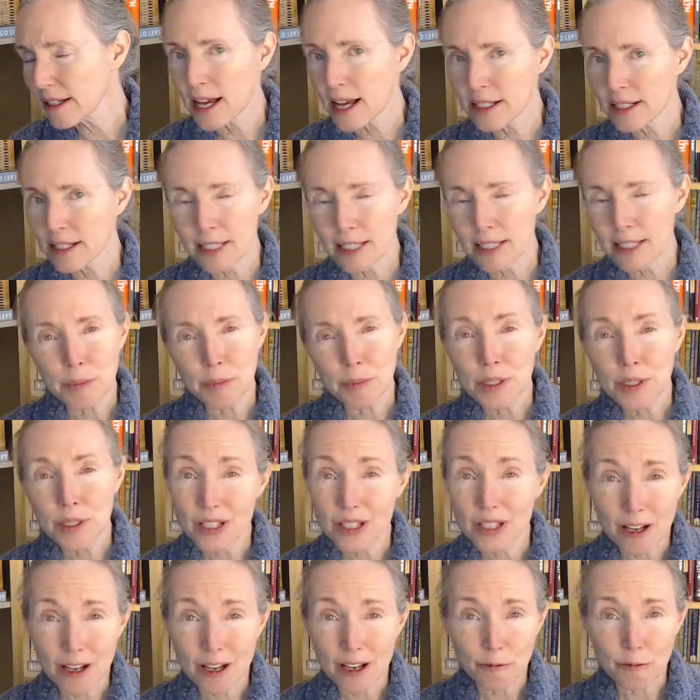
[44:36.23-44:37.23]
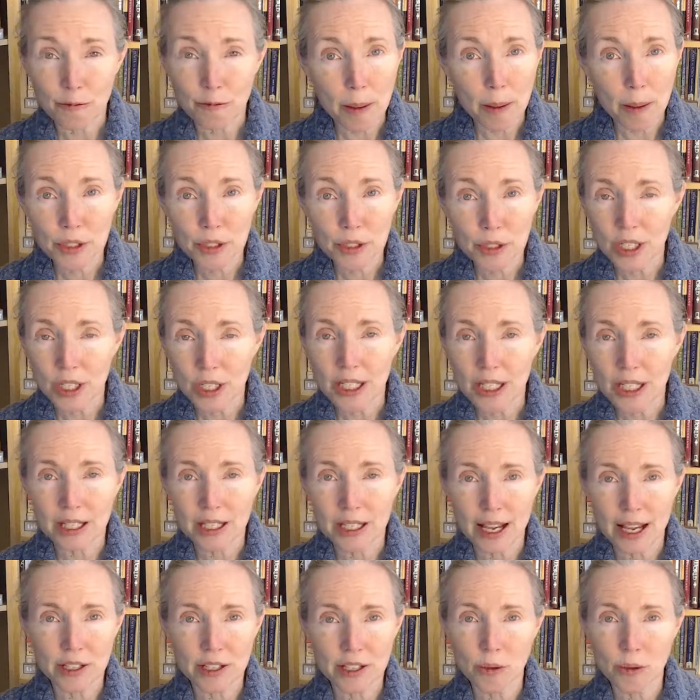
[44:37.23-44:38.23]
stepped into self-publishing,
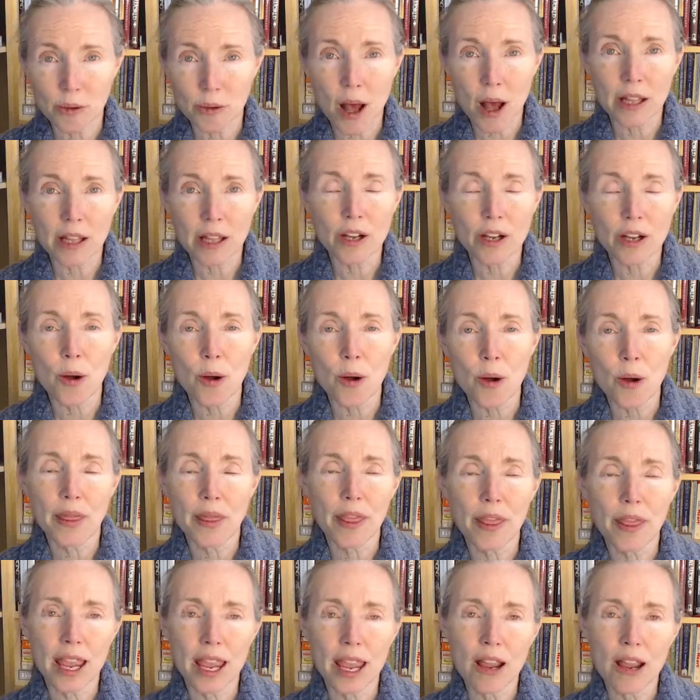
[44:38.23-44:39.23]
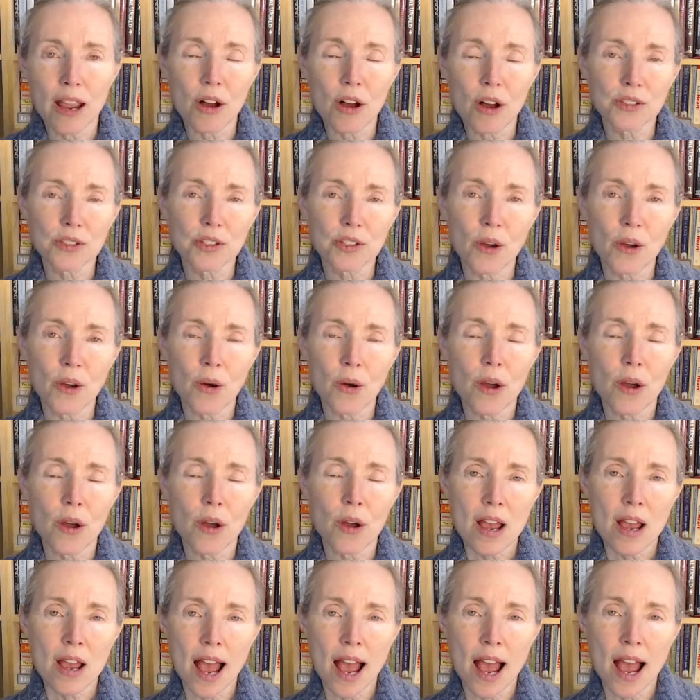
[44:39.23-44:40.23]
yes, a while ago, but they also
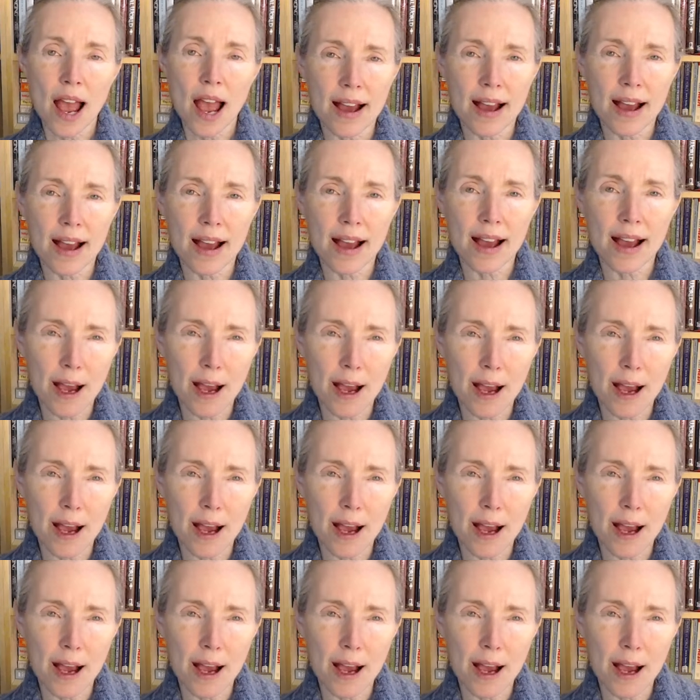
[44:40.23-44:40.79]
had